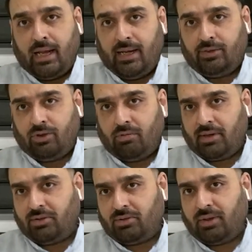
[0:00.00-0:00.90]
So
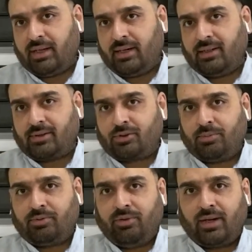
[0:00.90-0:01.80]
much so that the
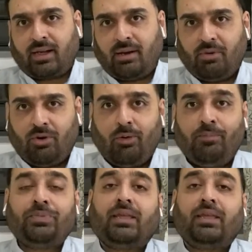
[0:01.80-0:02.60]
troops will come home